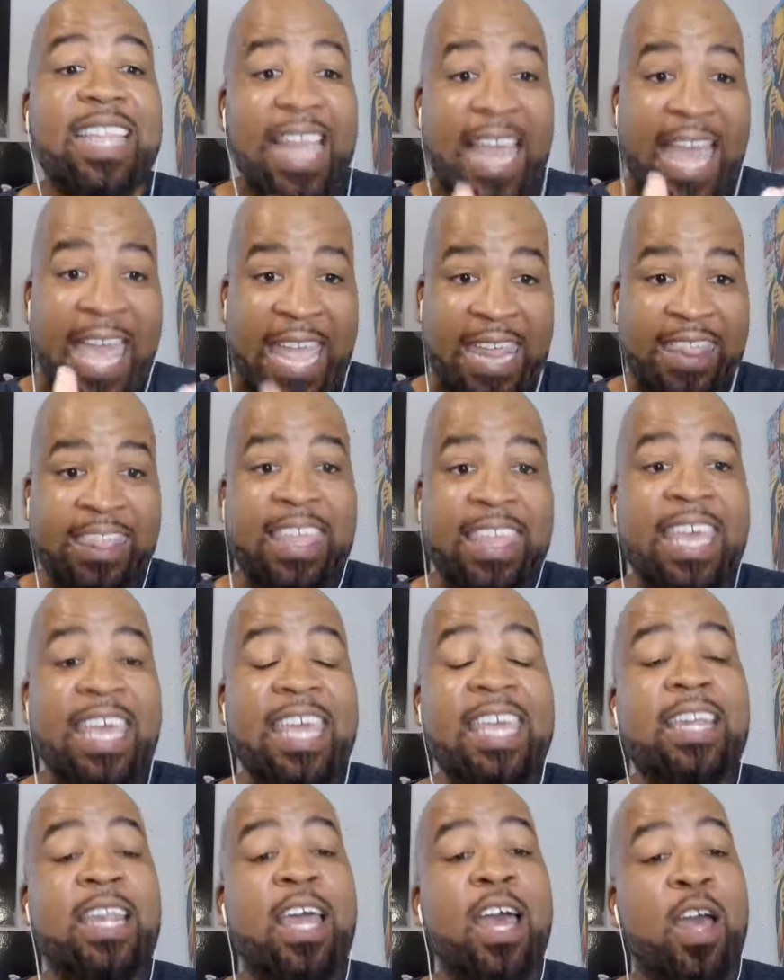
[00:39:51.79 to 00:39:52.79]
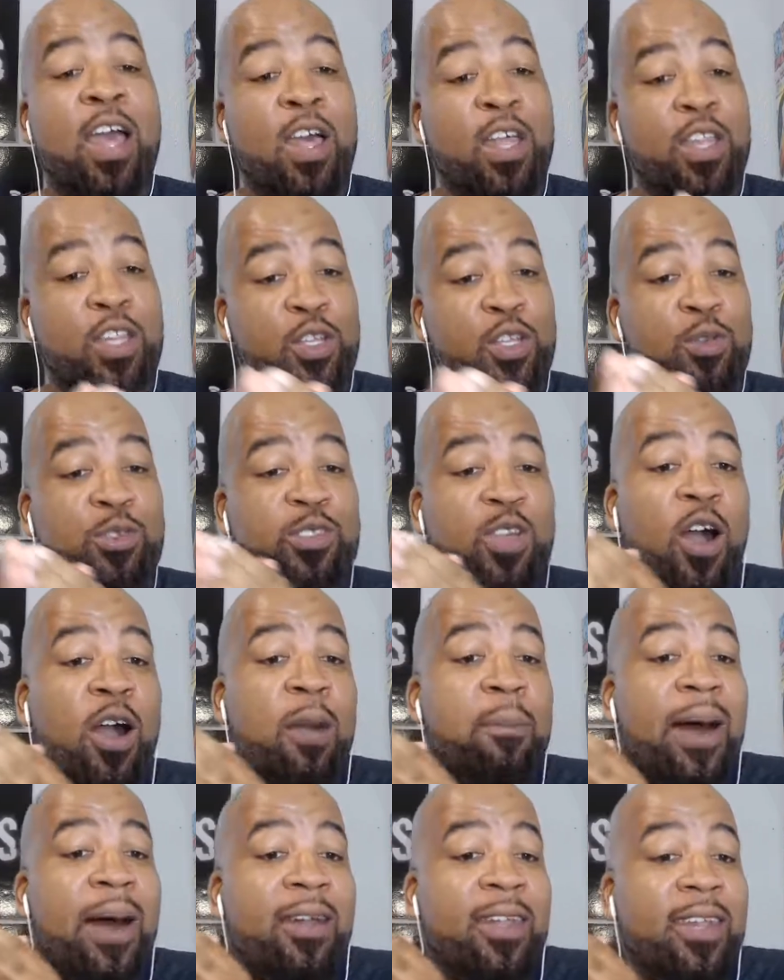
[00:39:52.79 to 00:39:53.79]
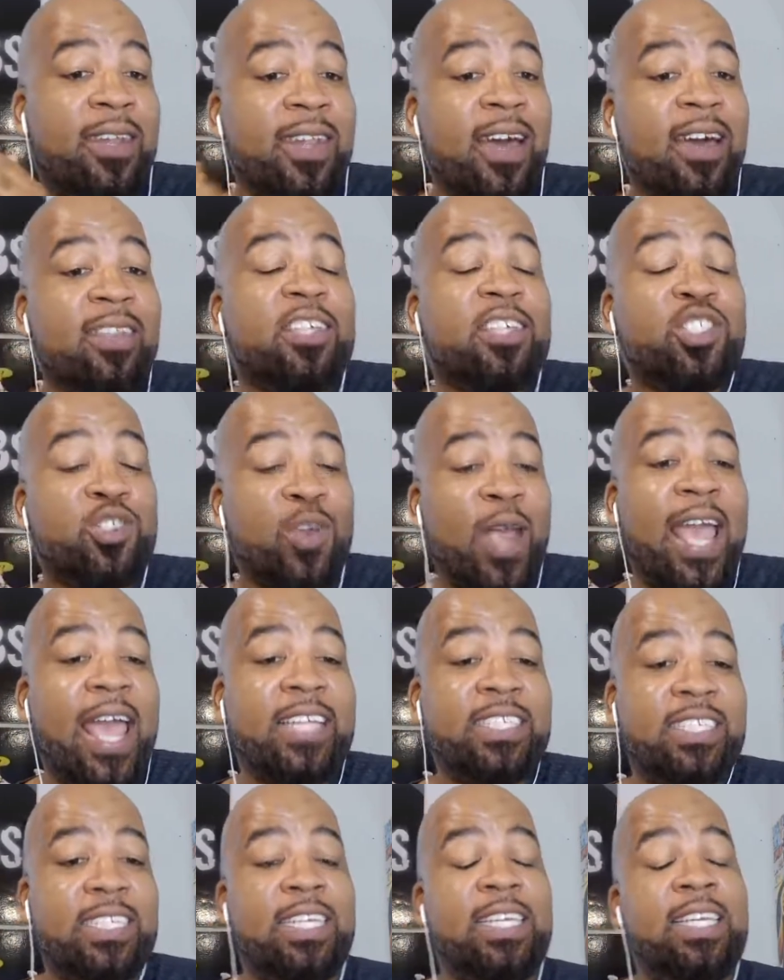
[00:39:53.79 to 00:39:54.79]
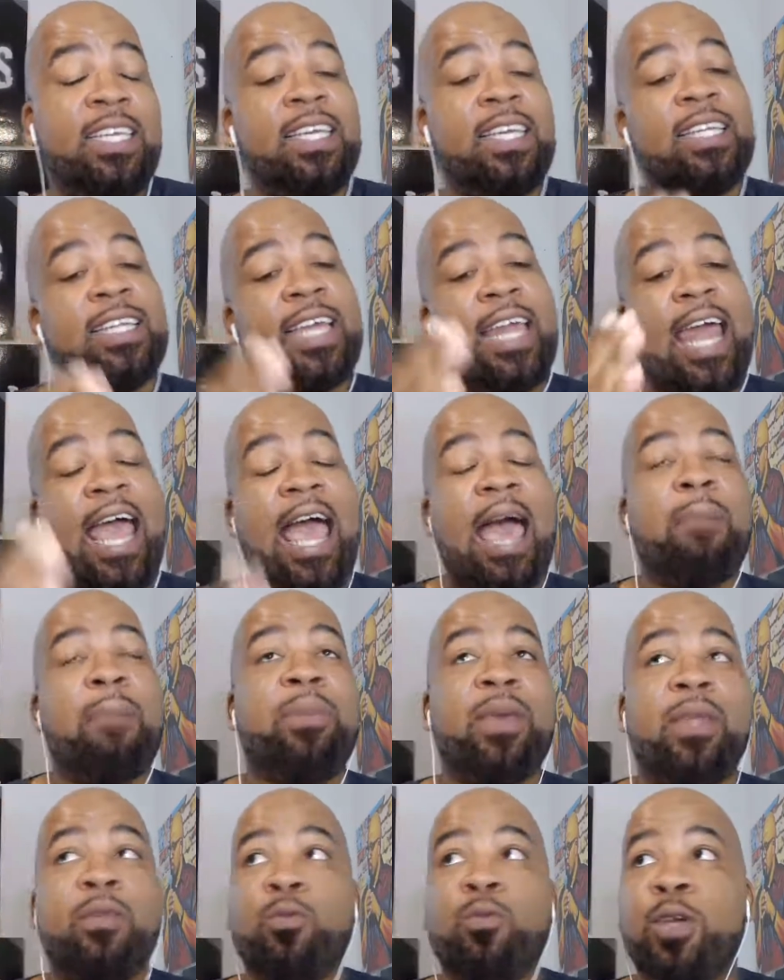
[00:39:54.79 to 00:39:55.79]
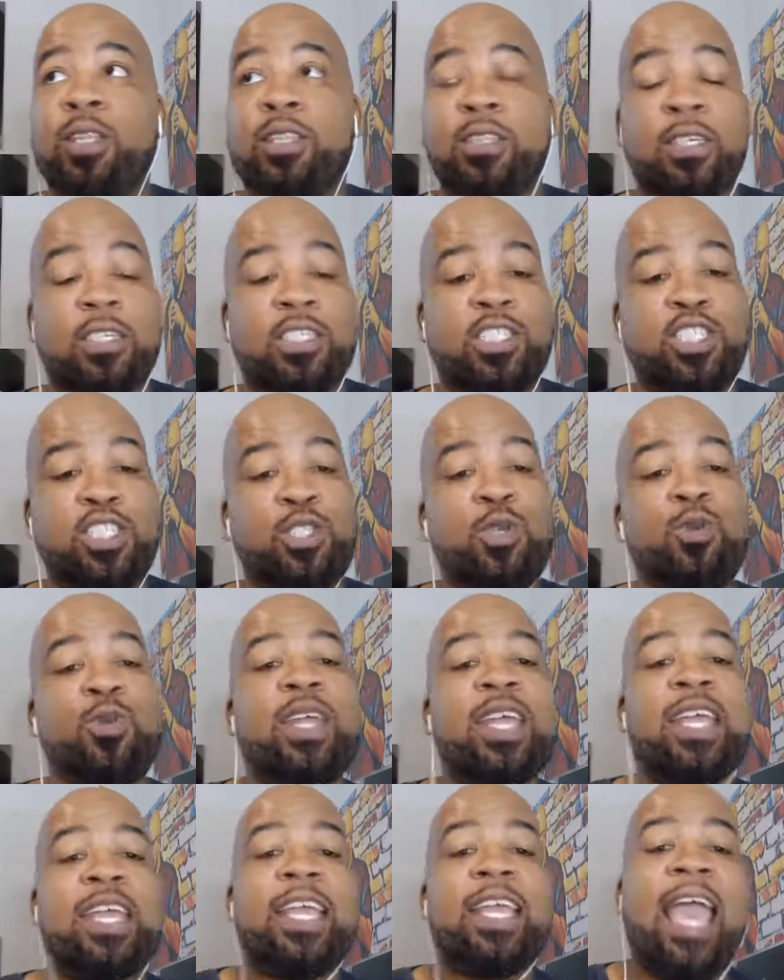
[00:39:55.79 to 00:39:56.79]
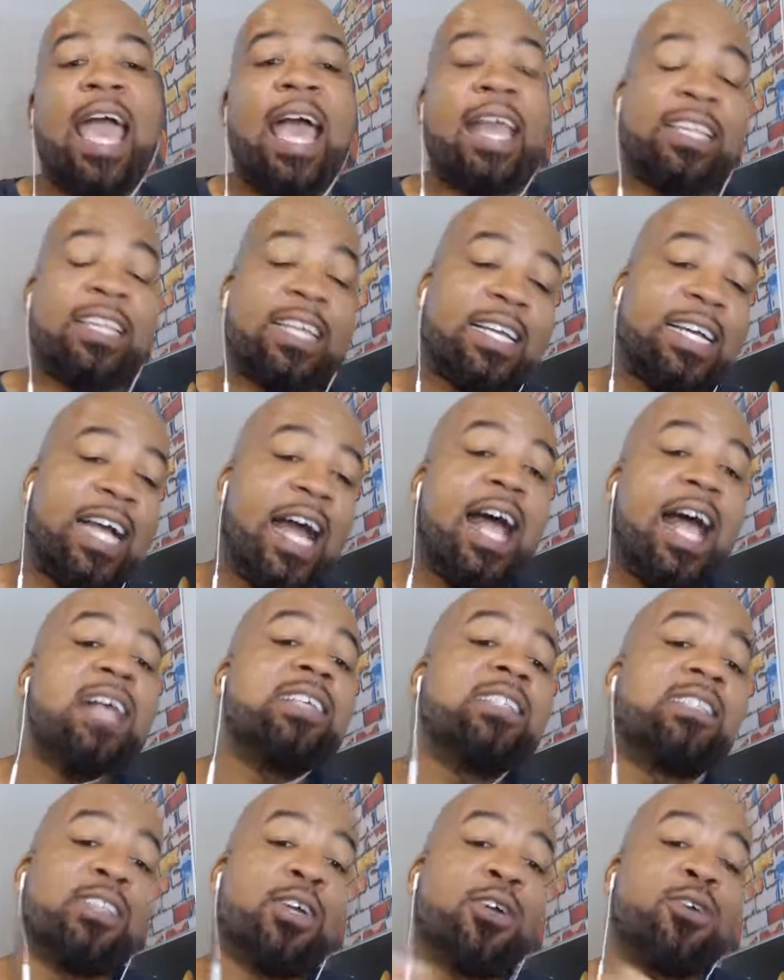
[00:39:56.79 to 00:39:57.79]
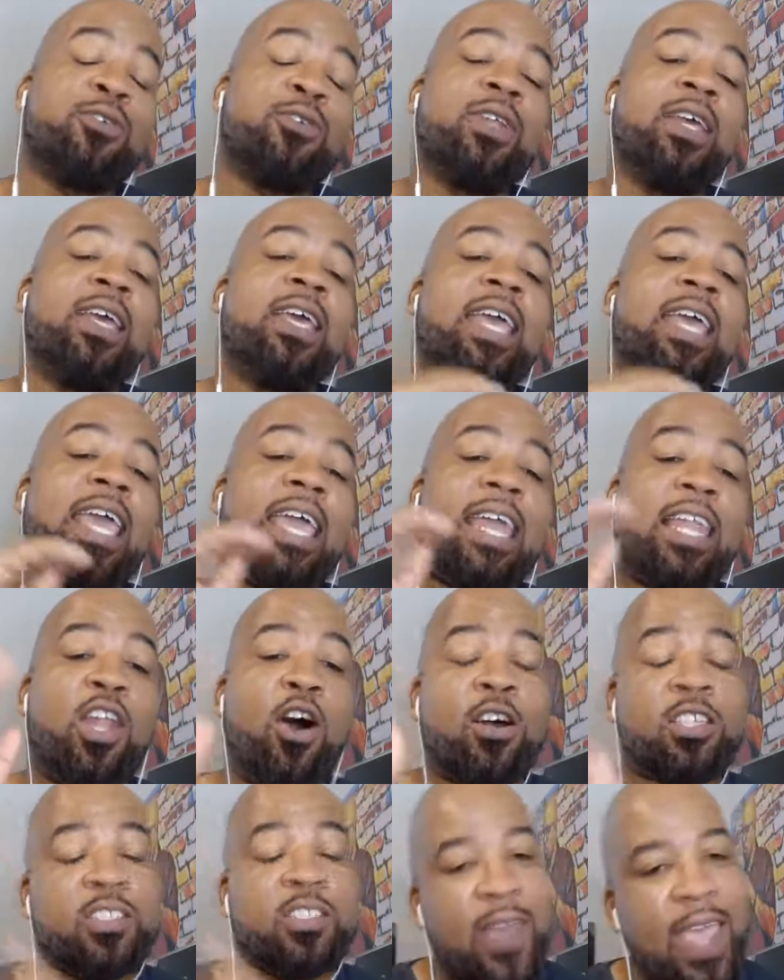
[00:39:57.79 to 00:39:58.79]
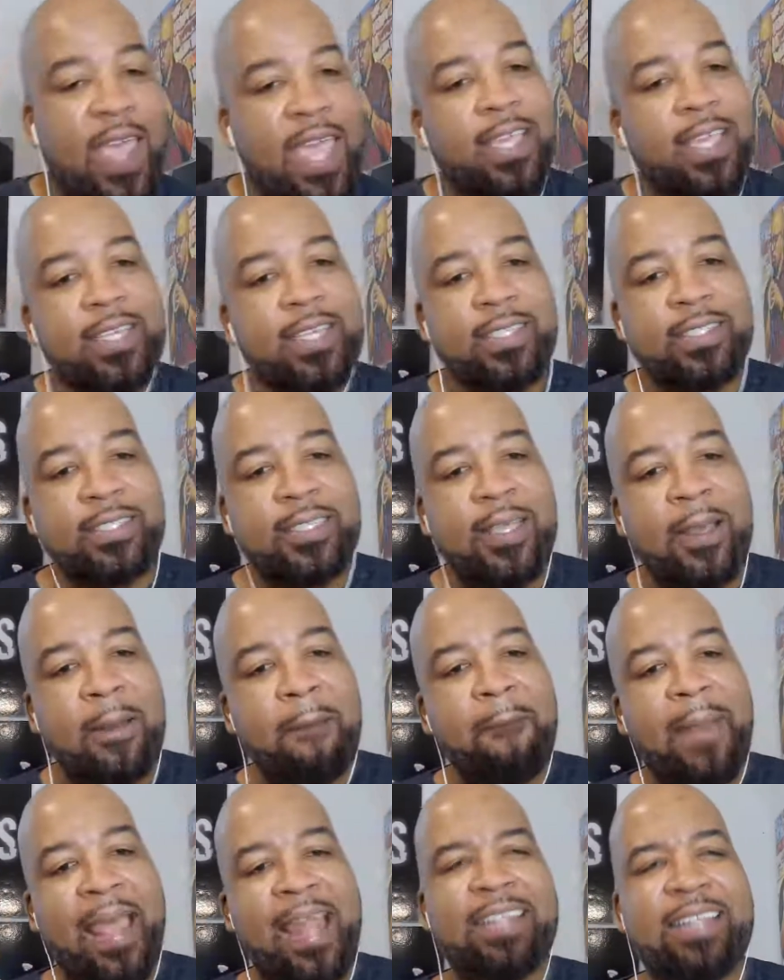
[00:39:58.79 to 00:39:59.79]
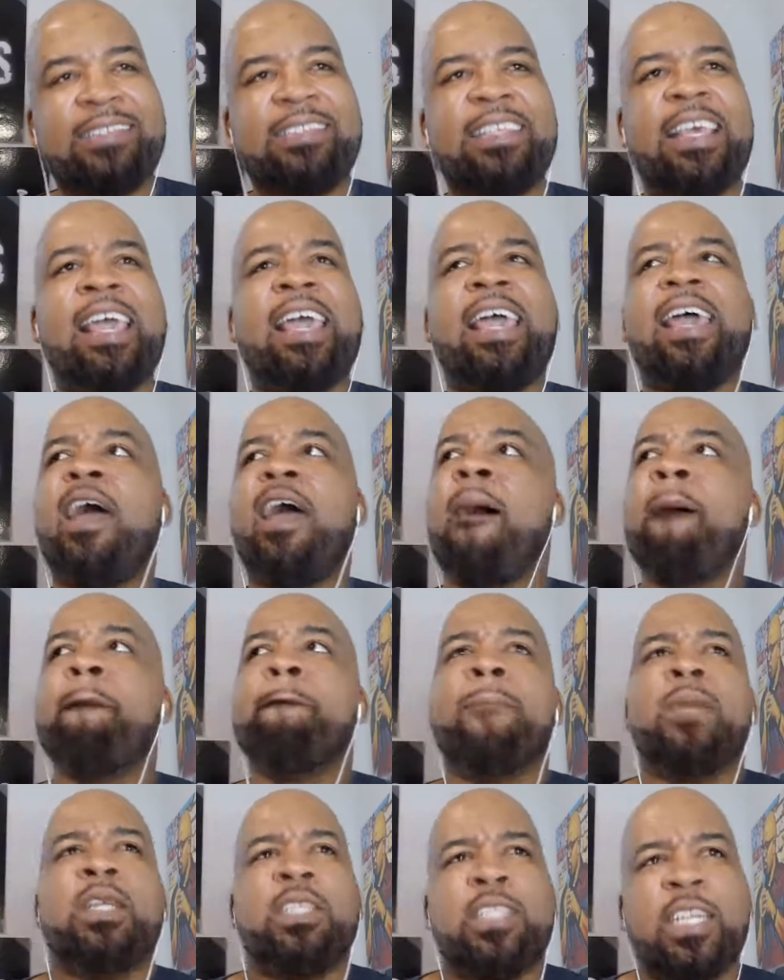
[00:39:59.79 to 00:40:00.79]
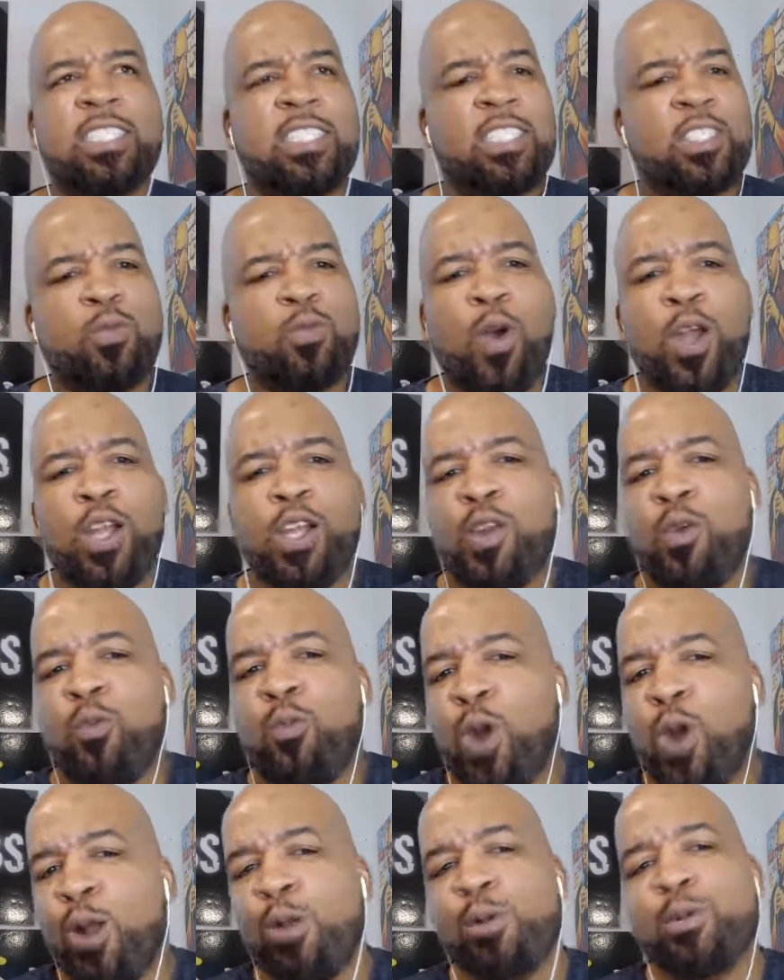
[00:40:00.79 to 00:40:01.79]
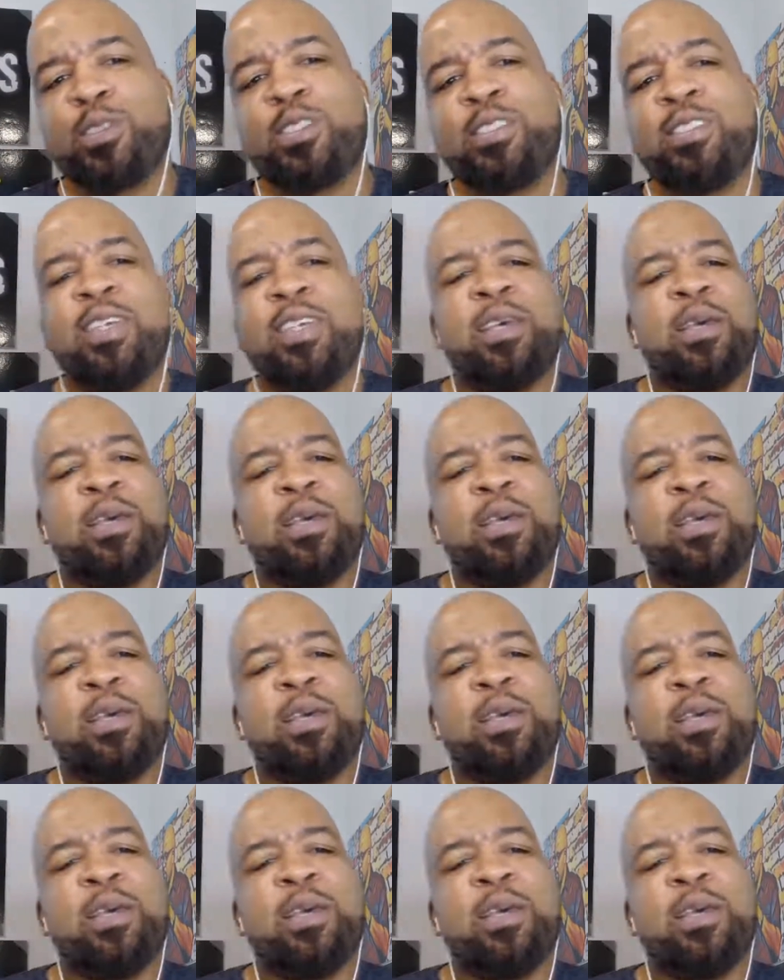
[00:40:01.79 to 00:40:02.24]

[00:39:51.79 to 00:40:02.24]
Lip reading: And then you talk about another tragedy that happened with the shooting at the concert in Las Vegas. And it said, this is one of the worst